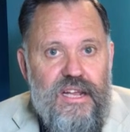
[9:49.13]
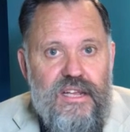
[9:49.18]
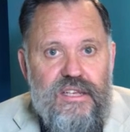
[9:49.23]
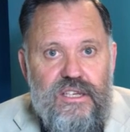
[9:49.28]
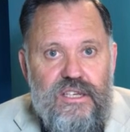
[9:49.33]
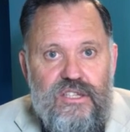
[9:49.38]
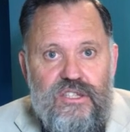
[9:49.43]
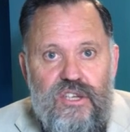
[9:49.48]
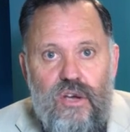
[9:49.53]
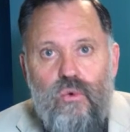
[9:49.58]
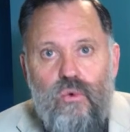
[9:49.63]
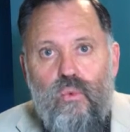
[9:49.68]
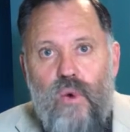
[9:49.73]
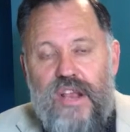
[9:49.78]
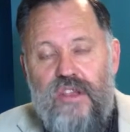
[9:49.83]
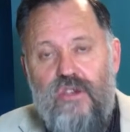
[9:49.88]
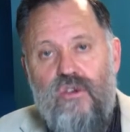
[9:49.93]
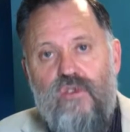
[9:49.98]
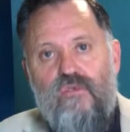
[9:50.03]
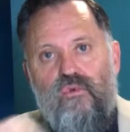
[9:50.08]
So when
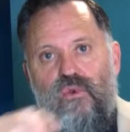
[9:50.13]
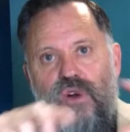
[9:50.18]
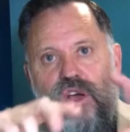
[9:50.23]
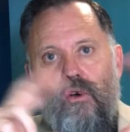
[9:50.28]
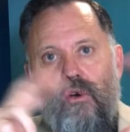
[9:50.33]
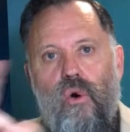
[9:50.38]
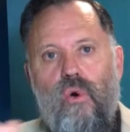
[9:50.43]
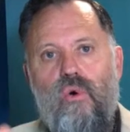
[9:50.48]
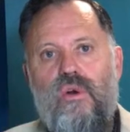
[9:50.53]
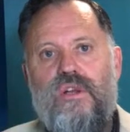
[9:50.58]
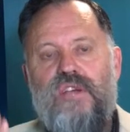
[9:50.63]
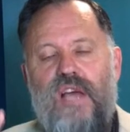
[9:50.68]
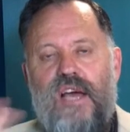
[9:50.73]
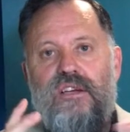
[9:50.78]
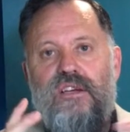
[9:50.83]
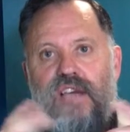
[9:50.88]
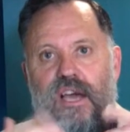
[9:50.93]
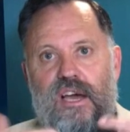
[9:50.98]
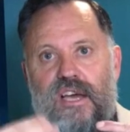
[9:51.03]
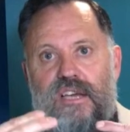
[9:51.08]
you've recorded,
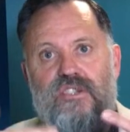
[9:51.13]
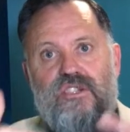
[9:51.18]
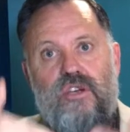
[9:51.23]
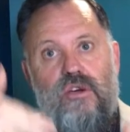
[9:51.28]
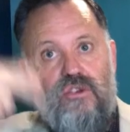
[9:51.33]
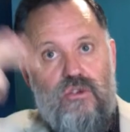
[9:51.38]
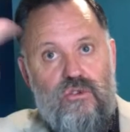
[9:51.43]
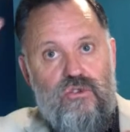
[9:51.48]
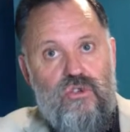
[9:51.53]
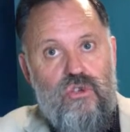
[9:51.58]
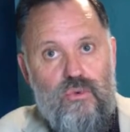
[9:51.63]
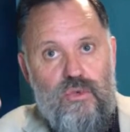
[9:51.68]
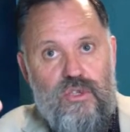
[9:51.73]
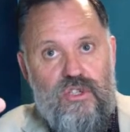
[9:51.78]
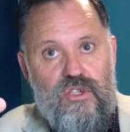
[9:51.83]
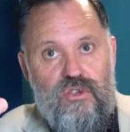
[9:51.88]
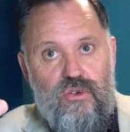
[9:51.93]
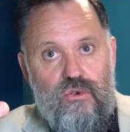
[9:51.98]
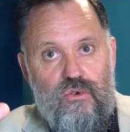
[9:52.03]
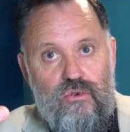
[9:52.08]
okay, so you do a
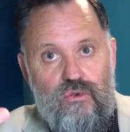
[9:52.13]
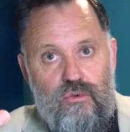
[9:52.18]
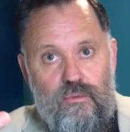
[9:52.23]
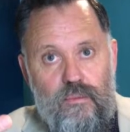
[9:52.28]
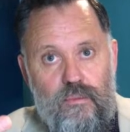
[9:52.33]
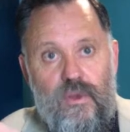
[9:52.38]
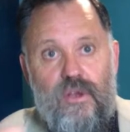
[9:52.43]
Zoom,